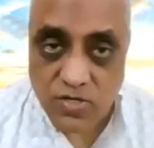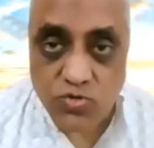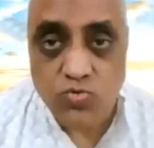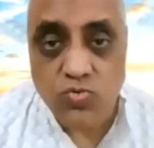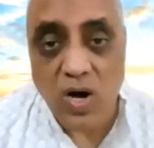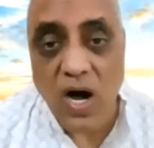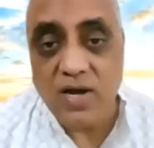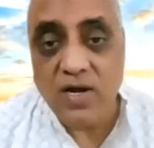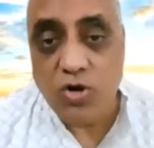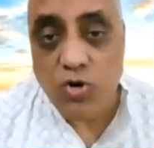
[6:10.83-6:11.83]
You
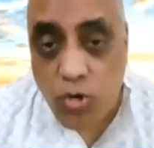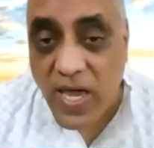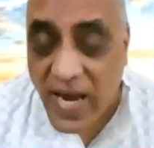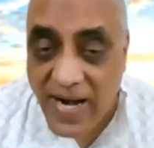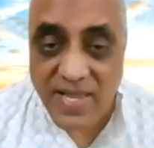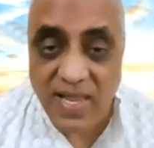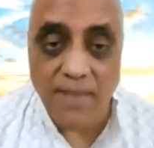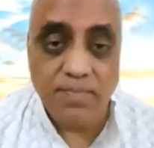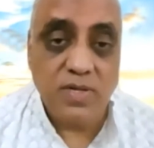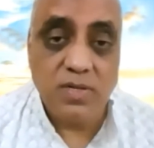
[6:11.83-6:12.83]
are looking at an
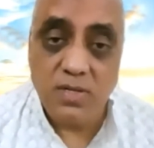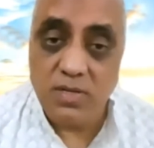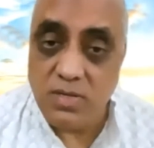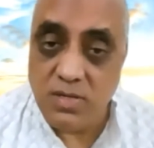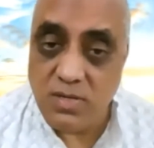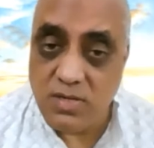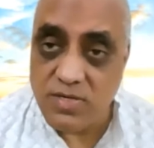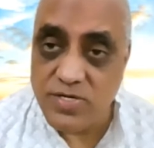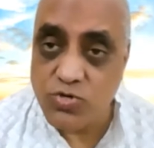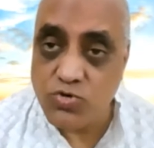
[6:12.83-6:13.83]
apple.
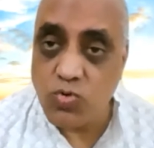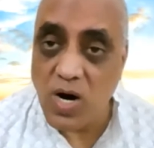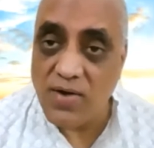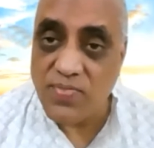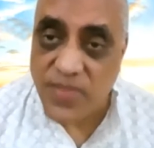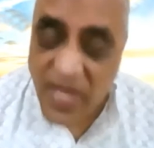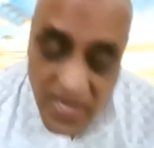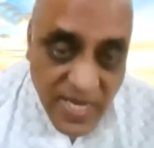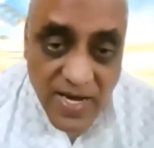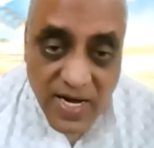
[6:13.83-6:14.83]
You are
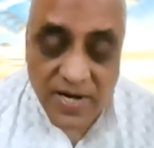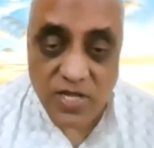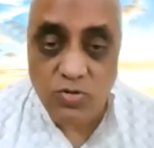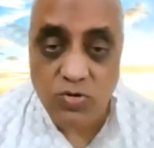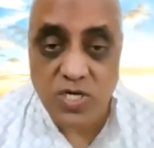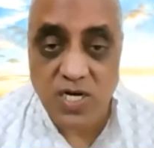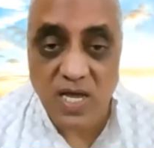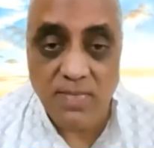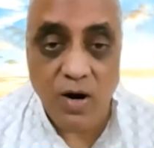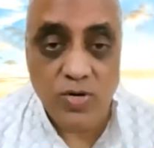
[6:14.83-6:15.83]
thinking
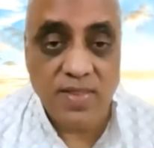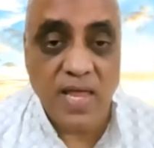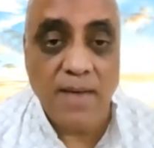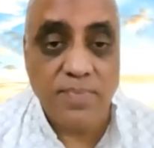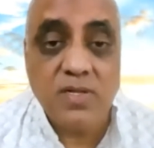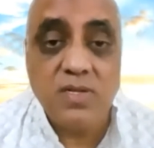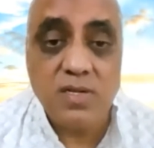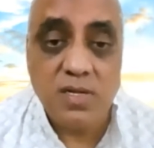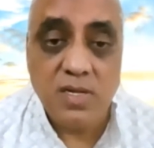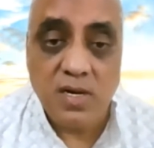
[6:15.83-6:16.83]
continuously about an
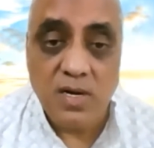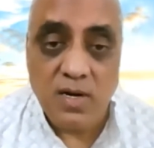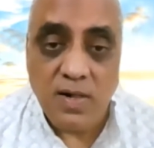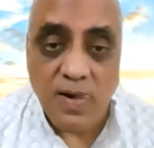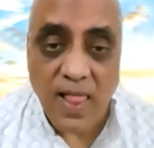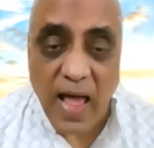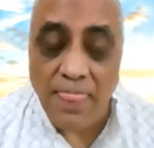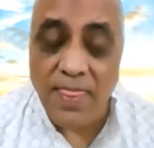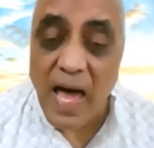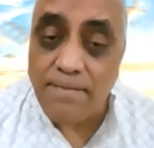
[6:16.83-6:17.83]
apple,
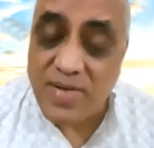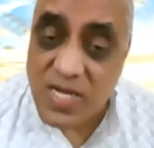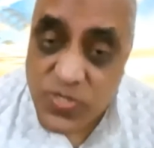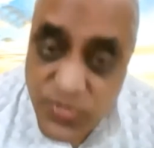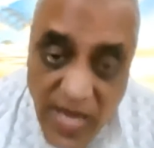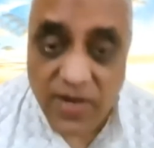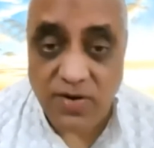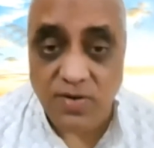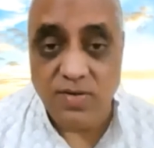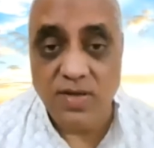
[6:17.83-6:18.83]
and the apple is there
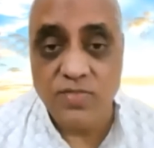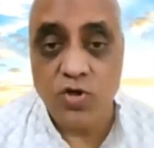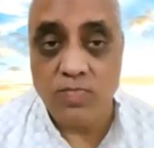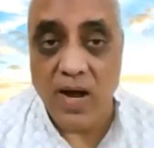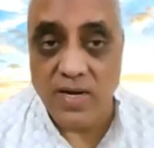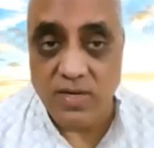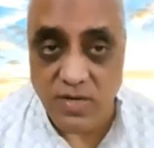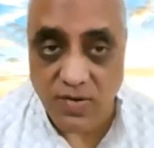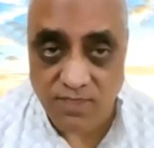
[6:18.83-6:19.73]
in your mind.